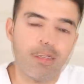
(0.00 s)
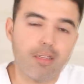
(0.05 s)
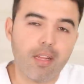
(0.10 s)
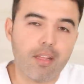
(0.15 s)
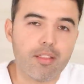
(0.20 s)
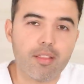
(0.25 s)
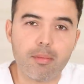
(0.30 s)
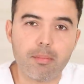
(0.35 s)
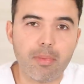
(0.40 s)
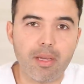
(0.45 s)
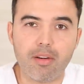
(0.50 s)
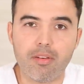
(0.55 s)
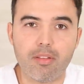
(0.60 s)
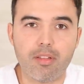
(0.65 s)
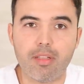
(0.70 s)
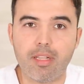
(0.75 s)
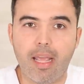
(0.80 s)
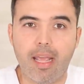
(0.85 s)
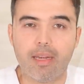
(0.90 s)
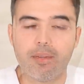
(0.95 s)
Nothing better
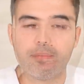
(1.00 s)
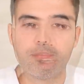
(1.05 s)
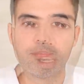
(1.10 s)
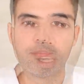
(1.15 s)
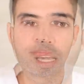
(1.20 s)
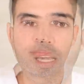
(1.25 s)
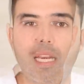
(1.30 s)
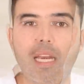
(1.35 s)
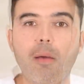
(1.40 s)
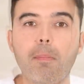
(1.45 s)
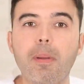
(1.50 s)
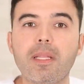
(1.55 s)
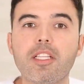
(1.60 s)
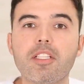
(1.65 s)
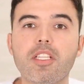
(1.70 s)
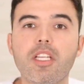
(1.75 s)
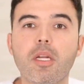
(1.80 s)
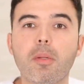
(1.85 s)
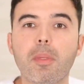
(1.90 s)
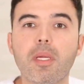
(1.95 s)
than that. And help out
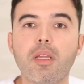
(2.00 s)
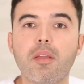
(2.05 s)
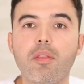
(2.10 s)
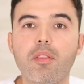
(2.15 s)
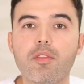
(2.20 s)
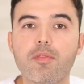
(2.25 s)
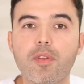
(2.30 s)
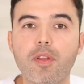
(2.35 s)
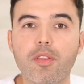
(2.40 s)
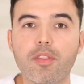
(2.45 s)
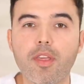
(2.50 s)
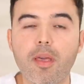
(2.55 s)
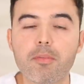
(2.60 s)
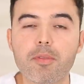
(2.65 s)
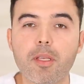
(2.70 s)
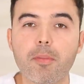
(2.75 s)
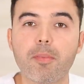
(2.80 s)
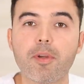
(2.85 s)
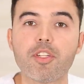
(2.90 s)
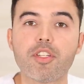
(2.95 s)
the channel by giving this video a
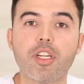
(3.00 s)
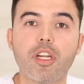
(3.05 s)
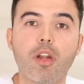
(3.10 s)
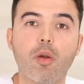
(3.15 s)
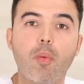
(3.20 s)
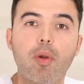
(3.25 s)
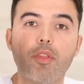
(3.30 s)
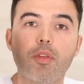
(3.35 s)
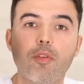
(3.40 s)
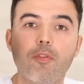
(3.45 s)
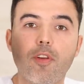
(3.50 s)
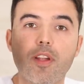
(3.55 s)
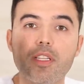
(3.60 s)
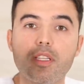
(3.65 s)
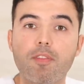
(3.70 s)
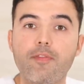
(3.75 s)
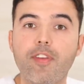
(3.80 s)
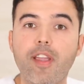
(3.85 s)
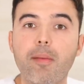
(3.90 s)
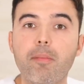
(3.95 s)
thumbs up and sharing with your
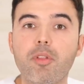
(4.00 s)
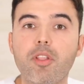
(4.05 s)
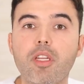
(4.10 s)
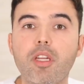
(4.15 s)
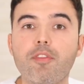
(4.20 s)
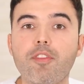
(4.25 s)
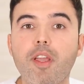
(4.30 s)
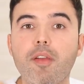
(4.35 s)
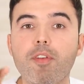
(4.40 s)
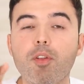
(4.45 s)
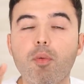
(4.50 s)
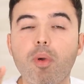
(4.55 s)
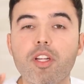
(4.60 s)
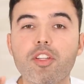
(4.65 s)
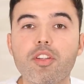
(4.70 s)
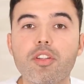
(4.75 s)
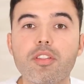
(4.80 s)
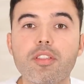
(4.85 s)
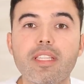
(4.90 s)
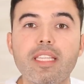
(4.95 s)
friends and family. And if you have any
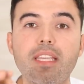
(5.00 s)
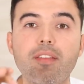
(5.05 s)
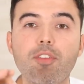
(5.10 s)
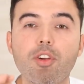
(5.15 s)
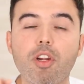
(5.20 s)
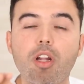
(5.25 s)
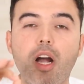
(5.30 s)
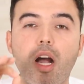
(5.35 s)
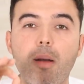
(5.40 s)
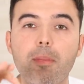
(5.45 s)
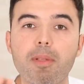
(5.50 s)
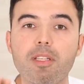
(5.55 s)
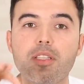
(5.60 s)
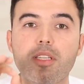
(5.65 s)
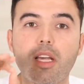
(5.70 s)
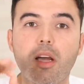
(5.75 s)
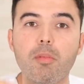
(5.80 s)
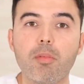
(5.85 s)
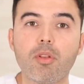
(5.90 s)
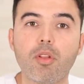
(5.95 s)
questions, leave your comments
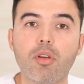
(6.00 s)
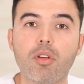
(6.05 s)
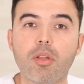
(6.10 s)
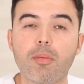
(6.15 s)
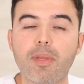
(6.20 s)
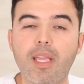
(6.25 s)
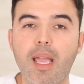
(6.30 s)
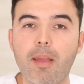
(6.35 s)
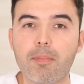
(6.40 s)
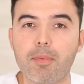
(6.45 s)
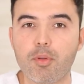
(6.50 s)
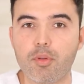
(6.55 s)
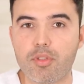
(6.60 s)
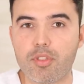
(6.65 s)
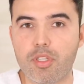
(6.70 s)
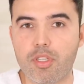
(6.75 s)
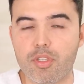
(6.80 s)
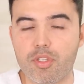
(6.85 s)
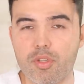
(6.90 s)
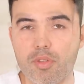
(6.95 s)
down below and I'll be happy to
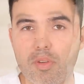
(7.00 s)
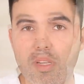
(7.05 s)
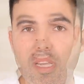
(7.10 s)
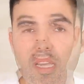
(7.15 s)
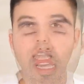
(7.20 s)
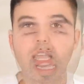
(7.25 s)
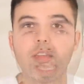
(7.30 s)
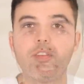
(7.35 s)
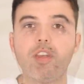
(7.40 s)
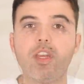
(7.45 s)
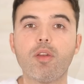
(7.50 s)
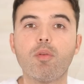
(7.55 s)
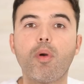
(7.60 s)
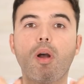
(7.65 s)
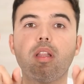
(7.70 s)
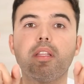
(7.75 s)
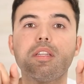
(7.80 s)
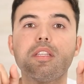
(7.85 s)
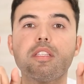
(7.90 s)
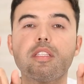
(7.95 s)
assist you. If you need
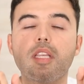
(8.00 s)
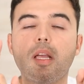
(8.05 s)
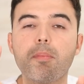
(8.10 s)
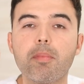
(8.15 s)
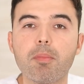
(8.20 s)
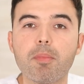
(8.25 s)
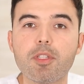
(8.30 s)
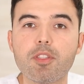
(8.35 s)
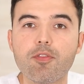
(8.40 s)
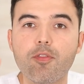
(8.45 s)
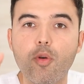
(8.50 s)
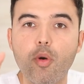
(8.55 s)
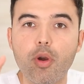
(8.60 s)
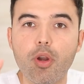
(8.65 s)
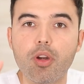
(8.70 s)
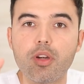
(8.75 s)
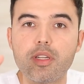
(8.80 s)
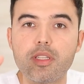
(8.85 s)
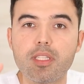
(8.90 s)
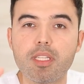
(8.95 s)
quality supplements for
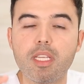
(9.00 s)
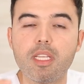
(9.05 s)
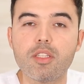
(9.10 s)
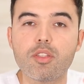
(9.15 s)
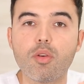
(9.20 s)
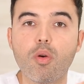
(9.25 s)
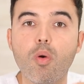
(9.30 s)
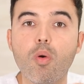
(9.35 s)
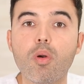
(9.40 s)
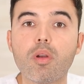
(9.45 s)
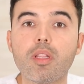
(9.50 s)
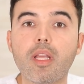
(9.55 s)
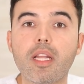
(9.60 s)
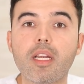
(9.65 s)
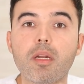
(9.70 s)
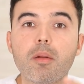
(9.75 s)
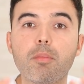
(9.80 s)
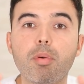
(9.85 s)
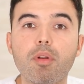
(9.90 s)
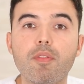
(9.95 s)
your disease or
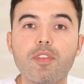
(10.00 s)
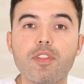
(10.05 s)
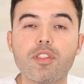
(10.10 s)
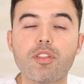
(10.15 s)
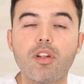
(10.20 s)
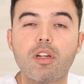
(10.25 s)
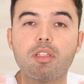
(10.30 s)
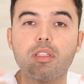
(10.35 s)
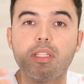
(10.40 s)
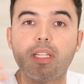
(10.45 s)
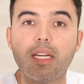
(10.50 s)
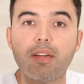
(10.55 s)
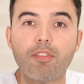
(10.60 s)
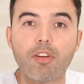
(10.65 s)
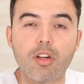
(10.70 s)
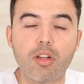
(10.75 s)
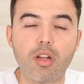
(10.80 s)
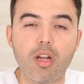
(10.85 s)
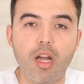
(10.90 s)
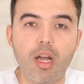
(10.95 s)
line an appointment, visit
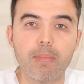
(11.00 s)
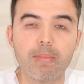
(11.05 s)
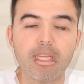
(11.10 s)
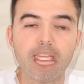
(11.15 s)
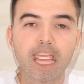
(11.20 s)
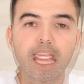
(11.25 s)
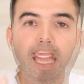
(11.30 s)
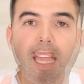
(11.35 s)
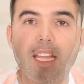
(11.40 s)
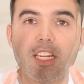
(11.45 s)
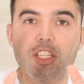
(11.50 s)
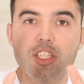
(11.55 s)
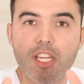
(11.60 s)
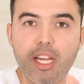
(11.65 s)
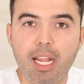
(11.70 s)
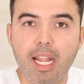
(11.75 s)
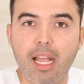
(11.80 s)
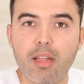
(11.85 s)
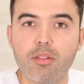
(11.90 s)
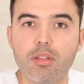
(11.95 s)
drlandivar.com and
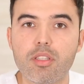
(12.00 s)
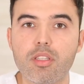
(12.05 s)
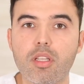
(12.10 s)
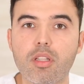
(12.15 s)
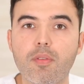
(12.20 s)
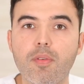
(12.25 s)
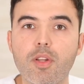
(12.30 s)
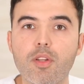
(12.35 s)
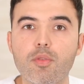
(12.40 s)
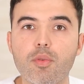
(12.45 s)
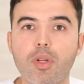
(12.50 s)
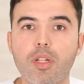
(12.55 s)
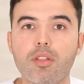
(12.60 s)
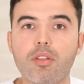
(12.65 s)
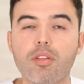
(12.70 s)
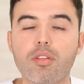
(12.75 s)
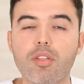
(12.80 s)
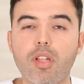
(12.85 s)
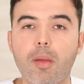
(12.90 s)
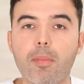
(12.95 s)
check out these other videos
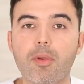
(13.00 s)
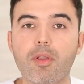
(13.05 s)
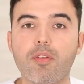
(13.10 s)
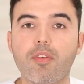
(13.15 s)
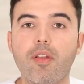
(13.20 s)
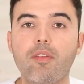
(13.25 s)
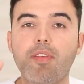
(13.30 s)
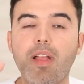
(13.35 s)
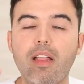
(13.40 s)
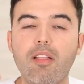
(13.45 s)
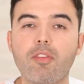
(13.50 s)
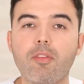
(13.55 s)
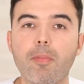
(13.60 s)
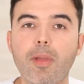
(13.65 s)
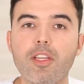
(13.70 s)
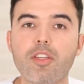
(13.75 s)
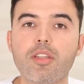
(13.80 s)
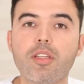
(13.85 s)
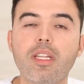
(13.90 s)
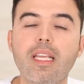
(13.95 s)
related to this topic. You can find valuable
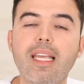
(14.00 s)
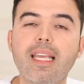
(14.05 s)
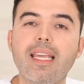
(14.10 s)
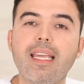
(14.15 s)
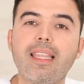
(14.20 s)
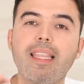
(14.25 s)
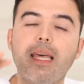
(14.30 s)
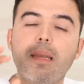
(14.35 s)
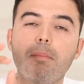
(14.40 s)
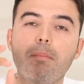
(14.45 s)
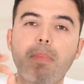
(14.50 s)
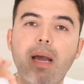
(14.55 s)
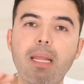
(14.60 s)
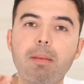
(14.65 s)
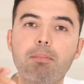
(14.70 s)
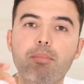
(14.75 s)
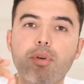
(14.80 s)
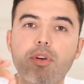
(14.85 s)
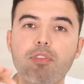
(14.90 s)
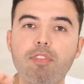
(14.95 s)
information that
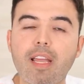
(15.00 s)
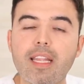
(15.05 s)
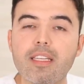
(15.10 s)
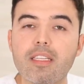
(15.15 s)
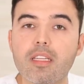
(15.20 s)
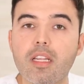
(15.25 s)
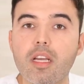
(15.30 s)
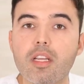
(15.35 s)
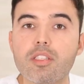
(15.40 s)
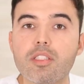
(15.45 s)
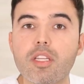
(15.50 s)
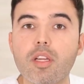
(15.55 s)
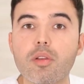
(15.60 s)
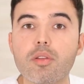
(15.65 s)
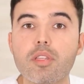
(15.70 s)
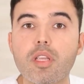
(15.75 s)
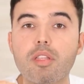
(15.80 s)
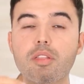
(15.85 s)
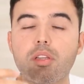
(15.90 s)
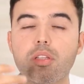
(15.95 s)
might prevent a
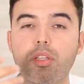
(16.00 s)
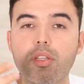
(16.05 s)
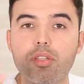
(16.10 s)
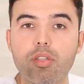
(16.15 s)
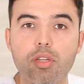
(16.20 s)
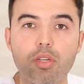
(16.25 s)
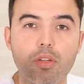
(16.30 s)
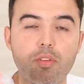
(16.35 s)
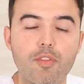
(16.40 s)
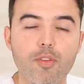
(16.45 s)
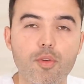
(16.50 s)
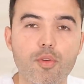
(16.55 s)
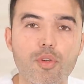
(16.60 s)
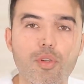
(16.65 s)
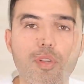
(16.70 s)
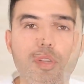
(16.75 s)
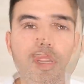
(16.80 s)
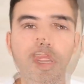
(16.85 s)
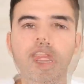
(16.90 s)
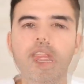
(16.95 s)
serious health condition in the
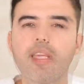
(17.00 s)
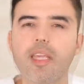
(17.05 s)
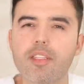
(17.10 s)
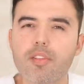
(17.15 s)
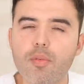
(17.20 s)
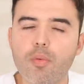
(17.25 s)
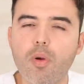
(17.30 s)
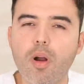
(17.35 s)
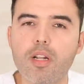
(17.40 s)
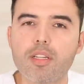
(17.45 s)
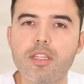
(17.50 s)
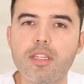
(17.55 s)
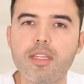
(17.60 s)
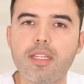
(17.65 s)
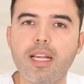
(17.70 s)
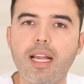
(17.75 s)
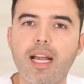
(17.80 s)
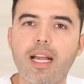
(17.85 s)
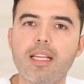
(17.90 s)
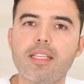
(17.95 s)
future. Thanks for watching,
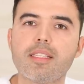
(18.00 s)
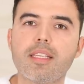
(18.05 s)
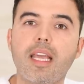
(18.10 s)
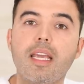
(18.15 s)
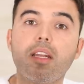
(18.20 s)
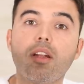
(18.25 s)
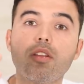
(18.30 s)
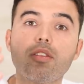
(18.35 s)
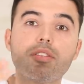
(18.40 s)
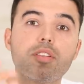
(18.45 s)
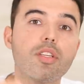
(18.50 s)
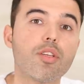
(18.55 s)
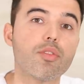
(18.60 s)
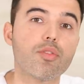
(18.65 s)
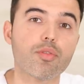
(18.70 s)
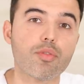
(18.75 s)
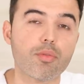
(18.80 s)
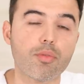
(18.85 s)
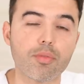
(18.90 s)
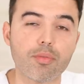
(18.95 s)
you guys, and I'll see
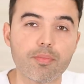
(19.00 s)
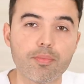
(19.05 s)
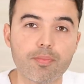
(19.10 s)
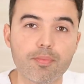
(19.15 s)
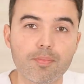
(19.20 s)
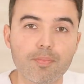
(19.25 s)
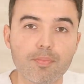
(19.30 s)
you soon.